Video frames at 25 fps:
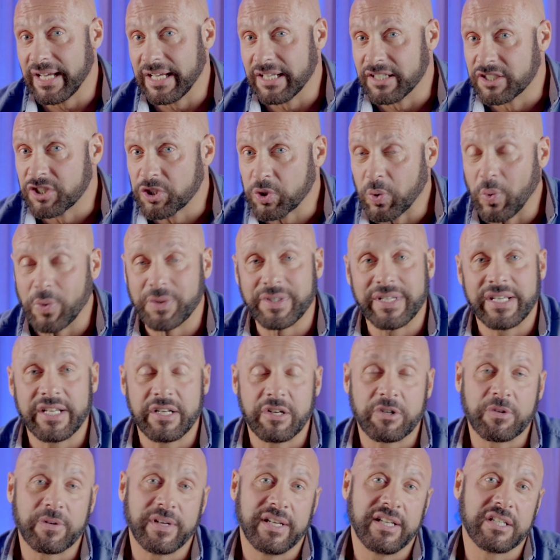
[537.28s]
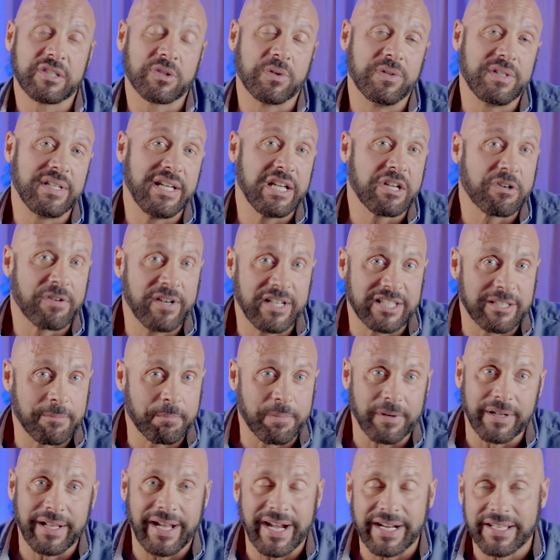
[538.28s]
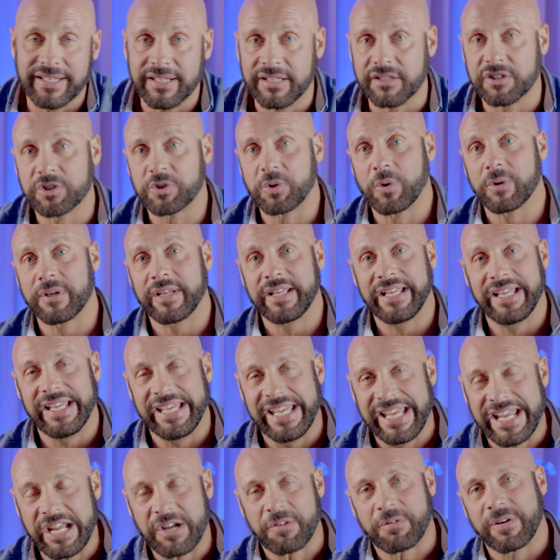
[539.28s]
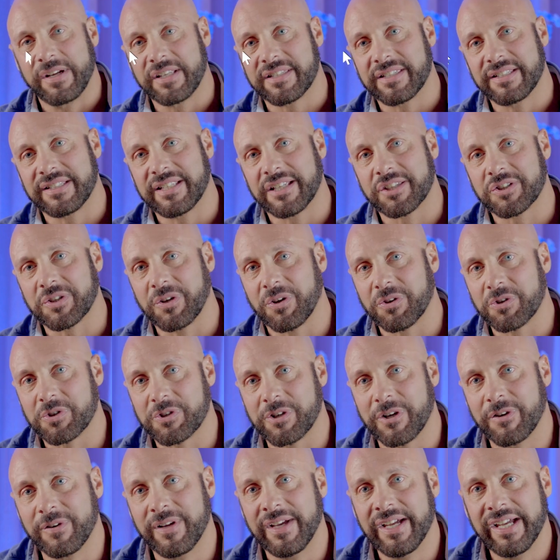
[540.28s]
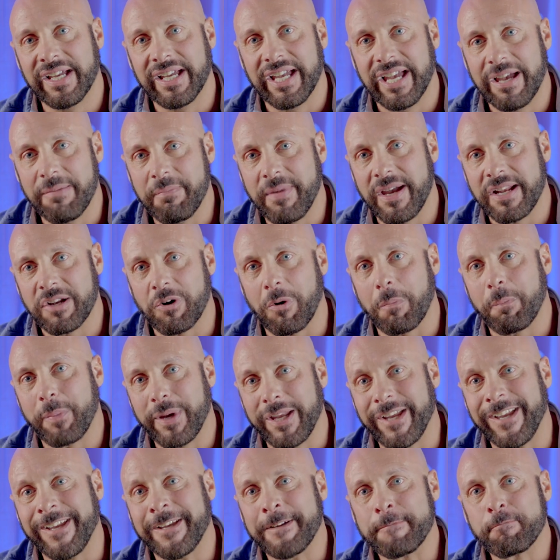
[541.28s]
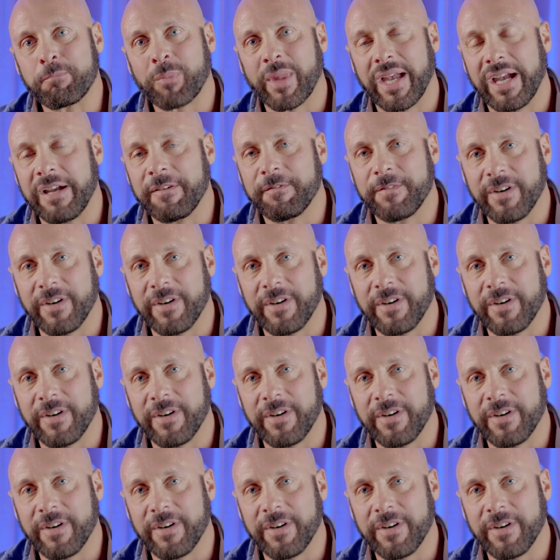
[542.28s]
a short increase or decrease in prolactin, a short increase in testosterone. It may not be a